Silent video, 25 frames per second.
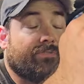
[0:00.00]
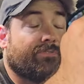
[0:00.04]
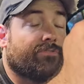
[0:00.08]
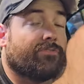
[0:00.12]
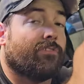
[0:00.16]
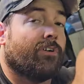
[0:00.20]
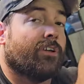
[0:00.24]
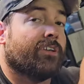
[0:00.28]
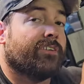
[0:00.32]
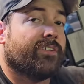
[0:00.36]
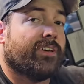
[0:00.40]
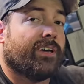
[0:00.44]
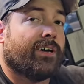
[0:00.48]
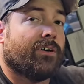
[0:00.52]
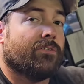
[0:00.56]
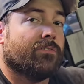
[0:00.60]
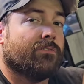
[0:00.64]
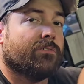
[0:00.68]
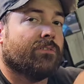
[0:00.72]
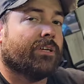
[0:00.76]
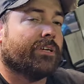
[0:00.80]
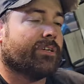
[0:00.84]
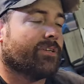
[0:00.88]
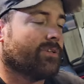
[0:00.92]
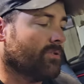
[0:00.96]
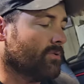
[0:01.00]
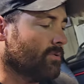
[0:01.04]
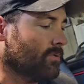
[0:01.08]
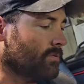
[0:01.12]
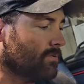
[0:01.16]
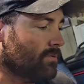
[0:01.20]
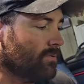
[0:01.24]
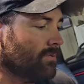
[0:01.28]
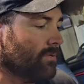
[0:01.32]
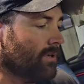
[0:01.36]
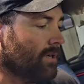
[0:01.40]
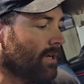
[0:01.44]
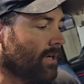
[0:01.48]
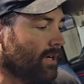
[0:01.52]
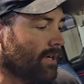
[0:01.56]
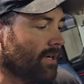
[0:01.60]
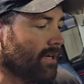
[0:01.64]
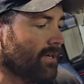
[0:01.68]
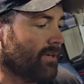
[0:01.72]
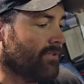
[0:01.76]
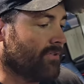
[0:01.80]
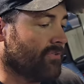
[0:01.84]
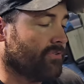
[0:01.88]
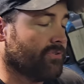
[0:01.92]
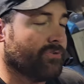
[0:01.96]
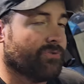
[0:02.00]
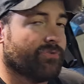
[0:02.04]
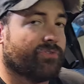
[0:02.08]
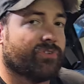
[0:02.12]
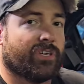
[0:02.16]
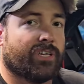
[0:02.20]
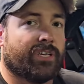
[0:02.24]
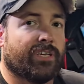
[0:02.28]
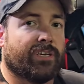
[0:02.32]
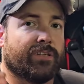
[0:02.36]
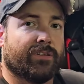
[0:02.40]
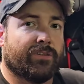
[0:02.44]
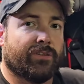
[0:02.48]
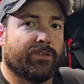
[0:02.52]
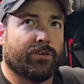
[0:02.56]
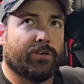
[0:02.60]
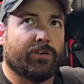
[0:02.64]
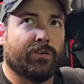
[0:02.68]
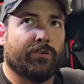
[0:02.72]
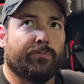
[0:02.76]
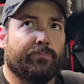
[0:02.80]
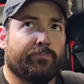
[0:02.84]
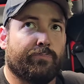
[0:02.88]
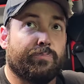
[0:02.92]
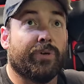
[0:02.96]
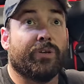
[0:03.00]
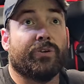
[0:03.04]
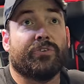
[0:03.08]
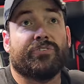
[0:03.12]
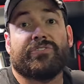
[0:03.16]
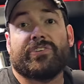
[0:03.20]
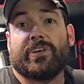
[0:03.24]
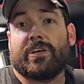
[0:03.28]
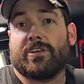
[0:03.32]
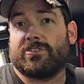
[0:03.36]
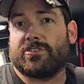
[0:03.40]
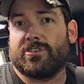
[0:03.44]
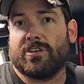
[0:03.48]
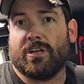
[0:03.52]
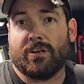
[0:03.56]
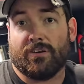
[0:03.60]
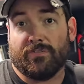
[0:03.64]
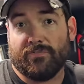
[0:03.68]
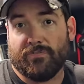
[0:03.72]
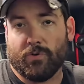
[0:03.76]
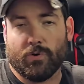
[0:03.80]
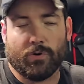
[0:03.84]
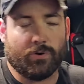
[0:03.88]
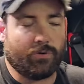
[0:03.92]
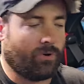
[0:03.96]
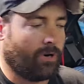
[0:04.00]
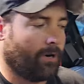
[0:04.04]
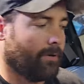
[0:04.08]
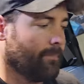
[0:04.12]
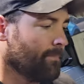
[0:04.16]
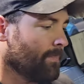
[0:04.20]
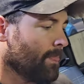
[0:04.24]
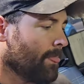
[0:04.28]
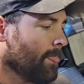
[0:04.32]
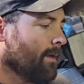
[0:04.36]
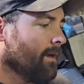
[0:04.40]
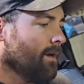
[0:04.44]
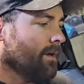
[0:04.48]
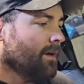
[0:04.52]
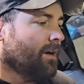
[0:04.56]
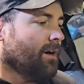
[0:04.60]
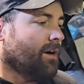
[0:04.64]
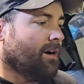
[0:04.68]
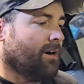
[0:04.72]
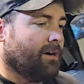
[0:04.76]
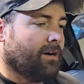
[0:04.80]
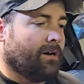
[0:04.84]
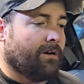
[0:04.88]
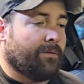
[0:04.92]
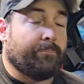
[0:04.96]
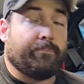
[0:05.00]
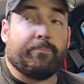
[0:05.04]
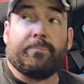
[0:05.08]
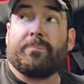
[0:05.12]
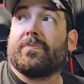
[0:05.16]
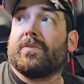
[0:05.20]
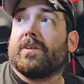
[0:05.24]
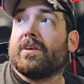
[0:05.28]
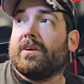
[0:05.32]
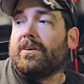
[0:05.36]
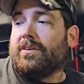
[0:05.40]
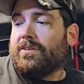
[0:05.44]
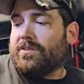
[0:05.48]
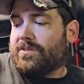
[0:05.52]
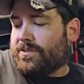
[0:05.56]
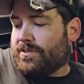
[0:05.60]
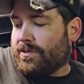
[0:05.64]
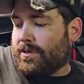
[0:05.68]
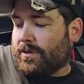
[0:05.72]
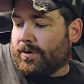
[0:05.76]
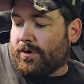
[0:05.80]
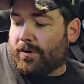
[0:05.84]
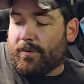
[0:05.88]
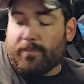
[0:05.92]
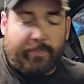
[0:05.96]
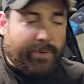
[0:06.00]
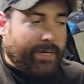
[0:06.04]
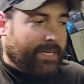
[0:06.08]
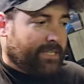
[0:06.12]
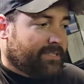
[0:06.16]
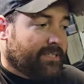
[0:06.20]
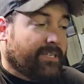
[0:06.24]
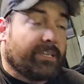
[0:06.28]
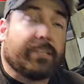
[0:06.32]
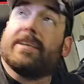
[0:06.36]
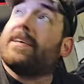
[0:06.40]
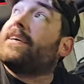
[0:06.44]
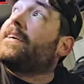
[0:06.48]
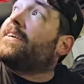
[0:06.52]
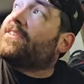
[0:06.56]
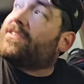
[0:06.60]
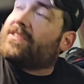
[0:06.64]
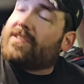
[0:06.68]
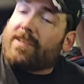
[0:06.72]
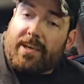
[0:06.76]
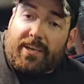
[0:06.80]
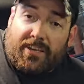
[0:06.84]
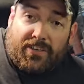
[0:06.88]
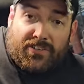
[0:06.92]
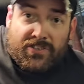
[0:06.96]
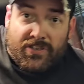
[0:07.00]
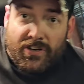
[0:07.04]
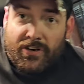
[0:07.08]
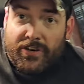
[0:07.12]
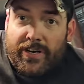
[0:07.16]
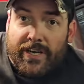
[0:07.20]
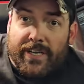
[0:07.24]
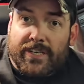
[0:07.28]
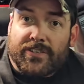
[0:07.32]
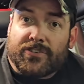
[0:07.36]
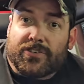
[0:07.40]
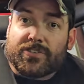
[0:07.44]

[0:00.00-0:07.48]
the front out like you uh, do to get the middle section on a four-door um, so basically it's like a turret